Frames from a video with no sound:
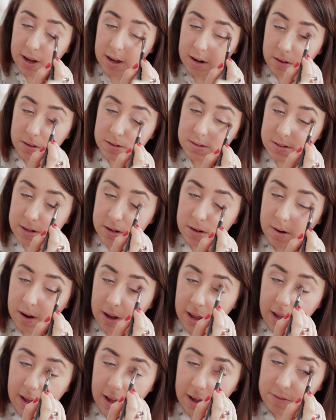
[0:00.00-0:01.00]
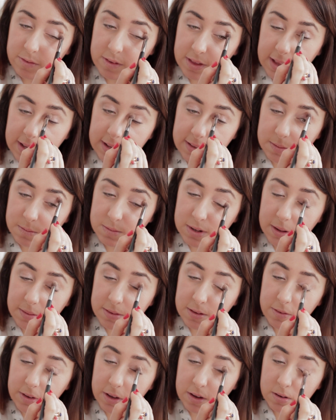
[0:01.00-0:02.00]
And also I feel like
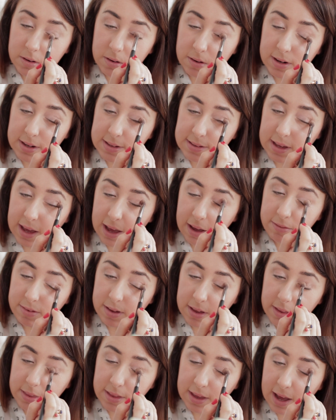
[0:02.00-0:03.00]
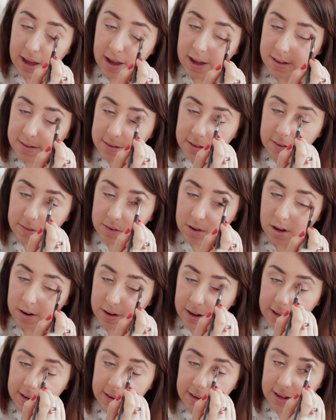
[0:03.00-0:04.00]
sometimes if you go crazy heavy on the eyes and you've
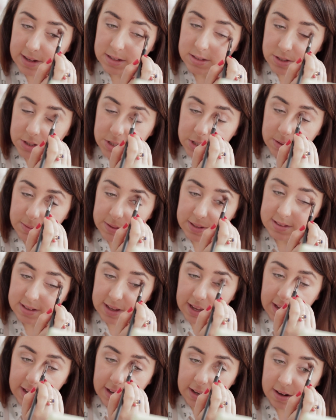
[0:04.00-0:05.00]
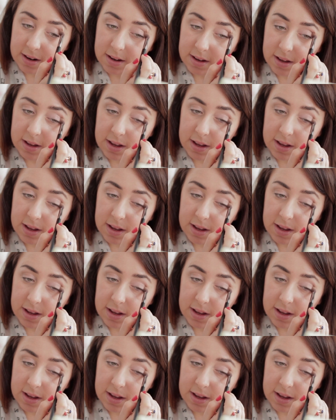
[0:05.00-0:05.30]
got nice dewy skin,